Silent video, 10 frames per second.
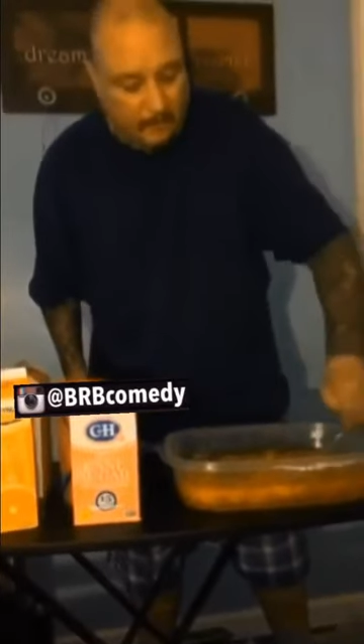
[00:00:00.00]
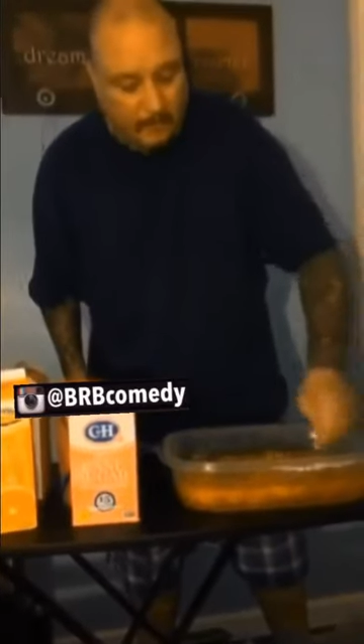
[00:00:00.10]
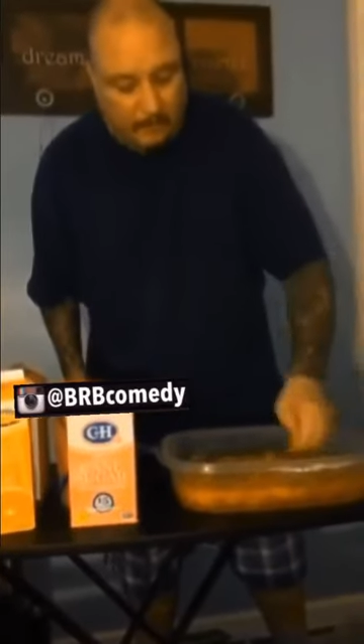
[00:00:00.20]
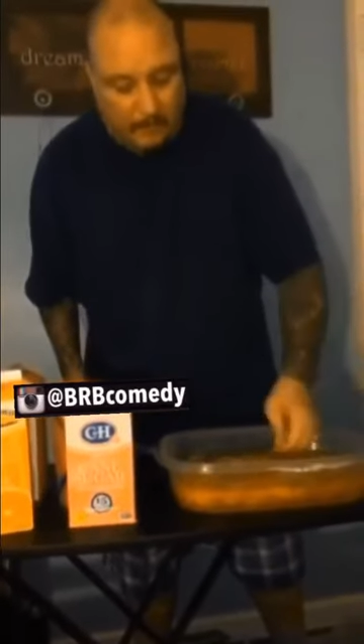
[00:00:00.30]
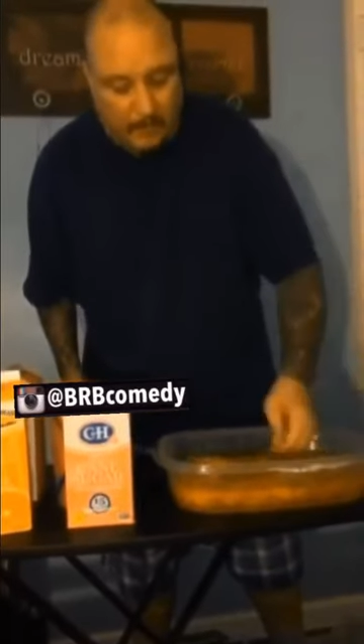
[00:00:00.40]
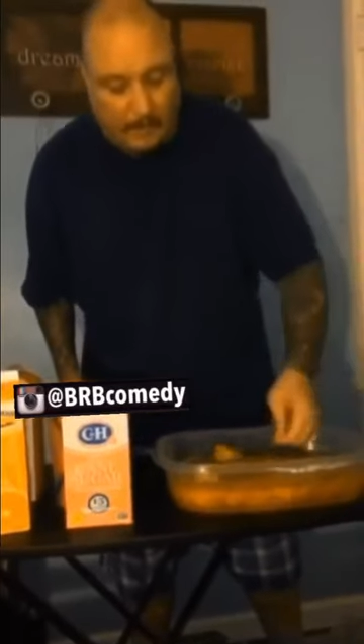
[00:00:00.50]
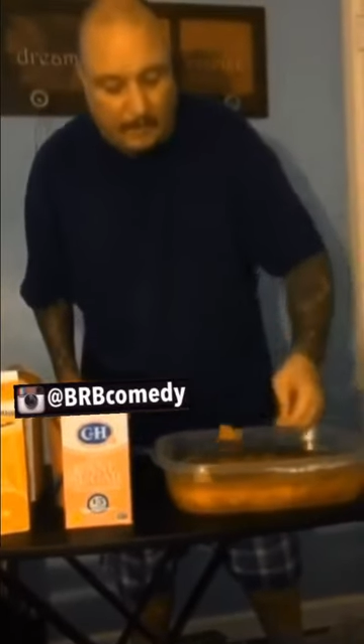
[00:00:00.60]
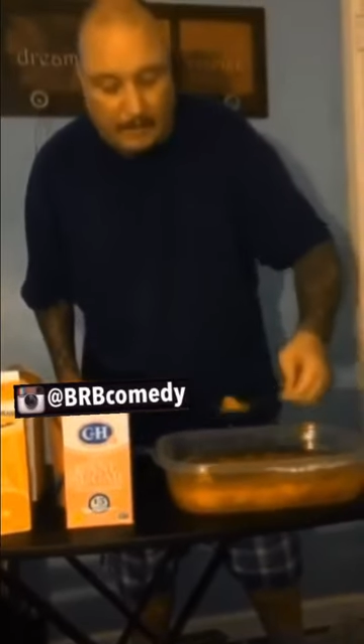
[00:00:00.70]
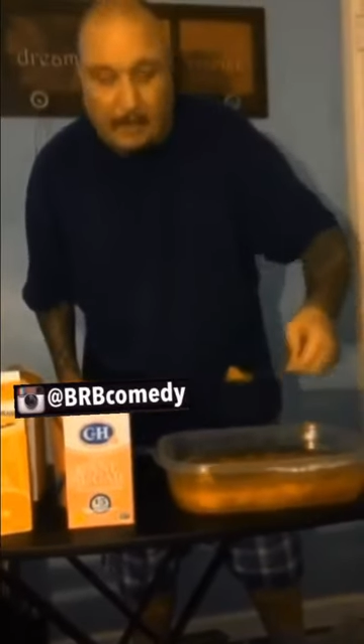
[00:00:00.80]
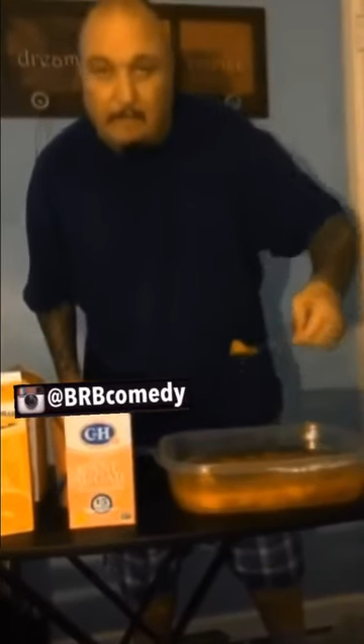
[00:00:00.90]
So you go in and
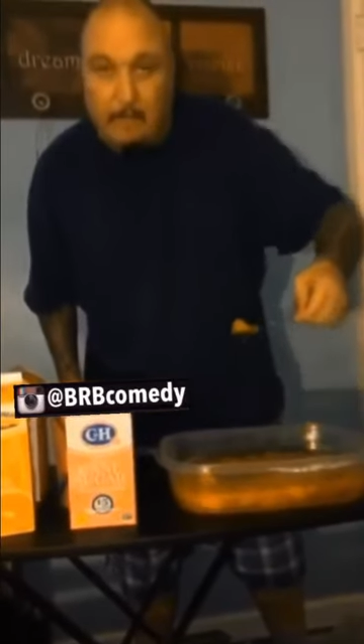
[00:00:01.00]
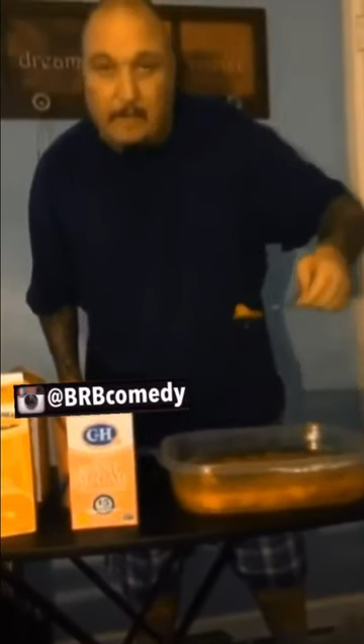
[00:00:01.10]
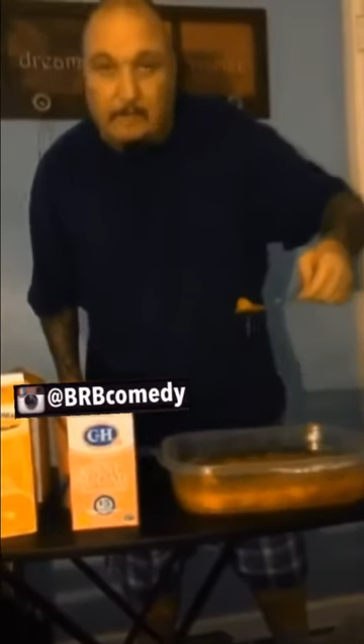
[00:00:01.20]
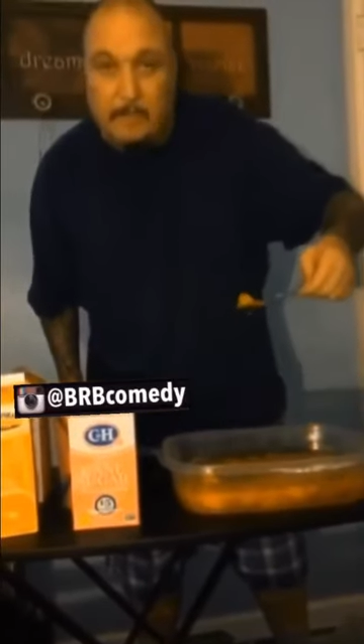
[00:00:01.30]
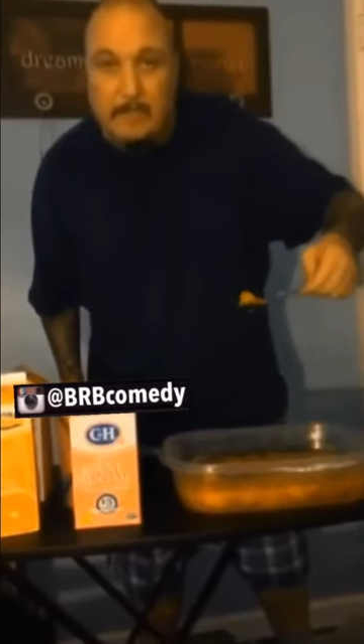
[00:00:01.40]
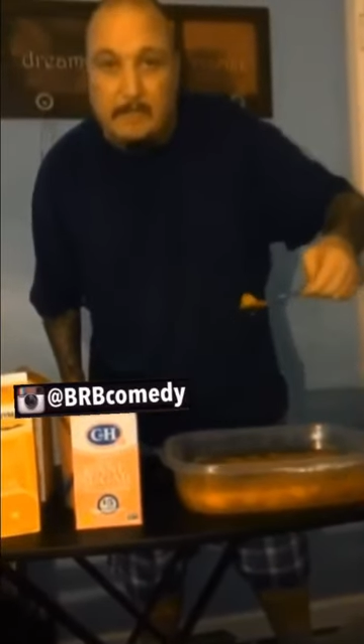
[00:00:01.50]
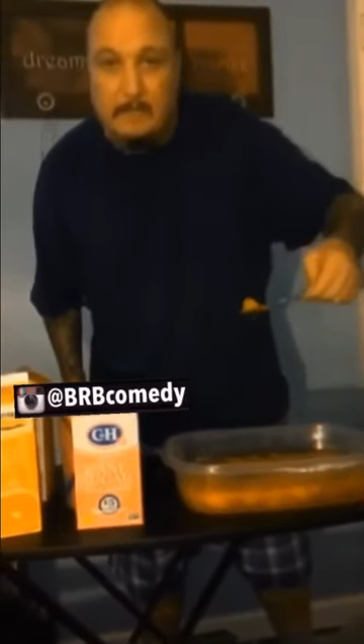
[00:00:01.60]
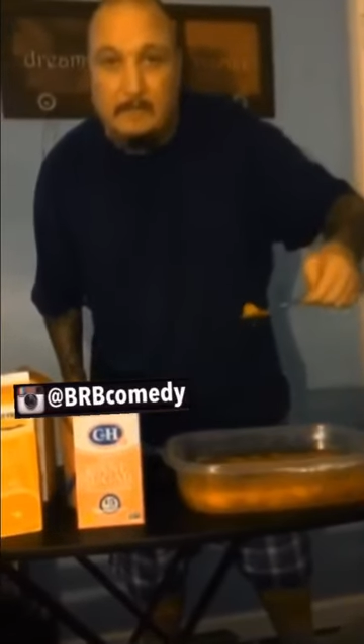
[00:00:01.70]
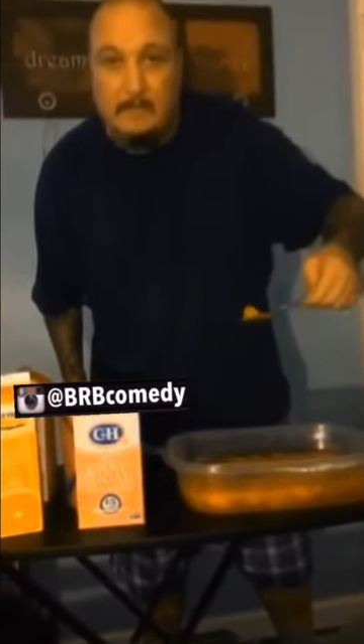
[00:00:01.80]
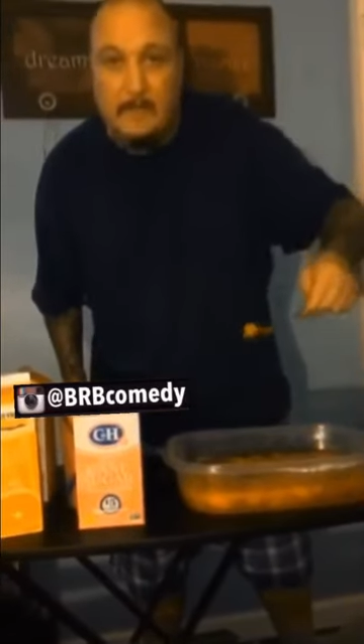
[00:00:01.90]
get everybody's
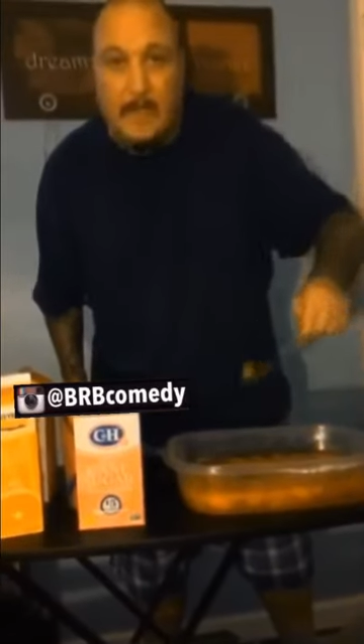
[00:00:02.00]
peaches.